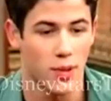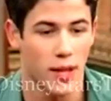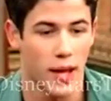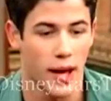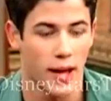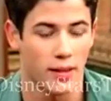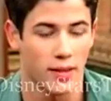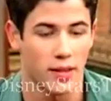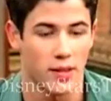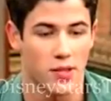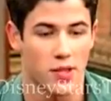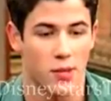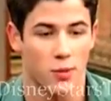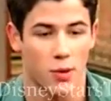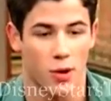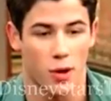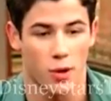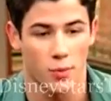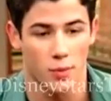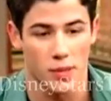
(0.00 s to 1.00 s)
that, and then
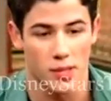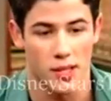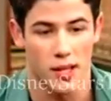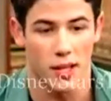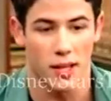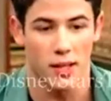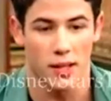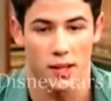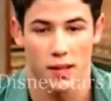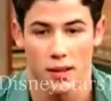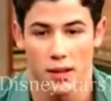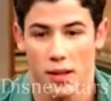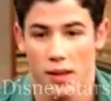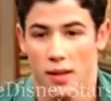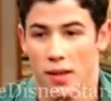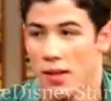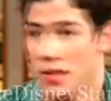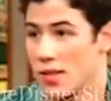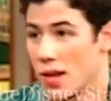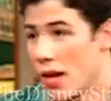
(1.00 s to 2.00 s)
someone heard me singing and
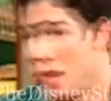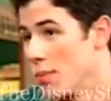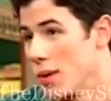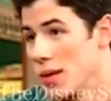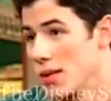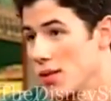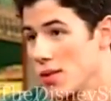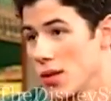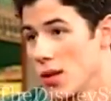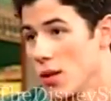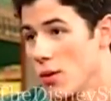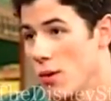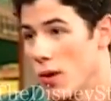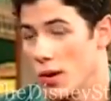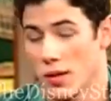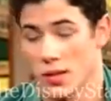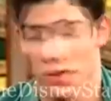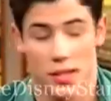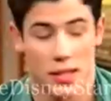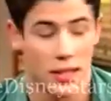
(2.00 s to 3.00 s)
signed me as a solo
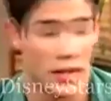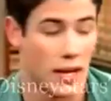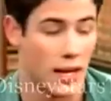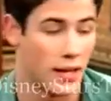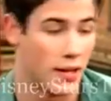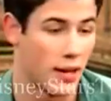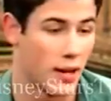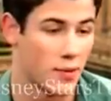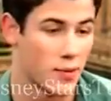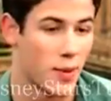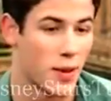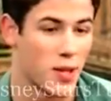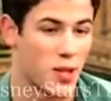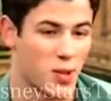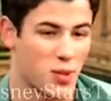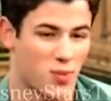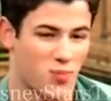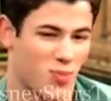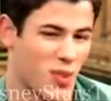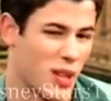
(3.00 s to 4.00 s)
artist, and I was about
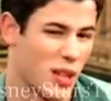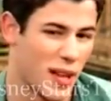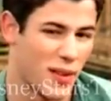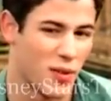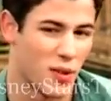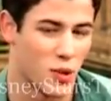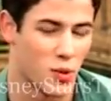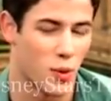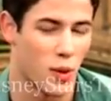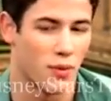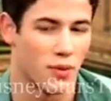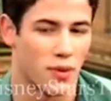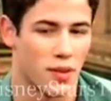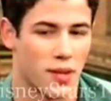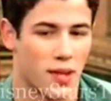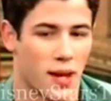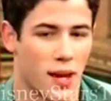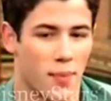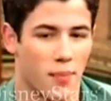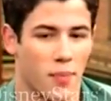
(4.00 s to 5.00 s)
11 or 12 at the
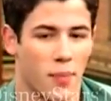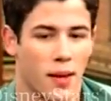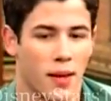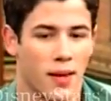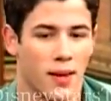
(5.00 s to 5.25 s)
time.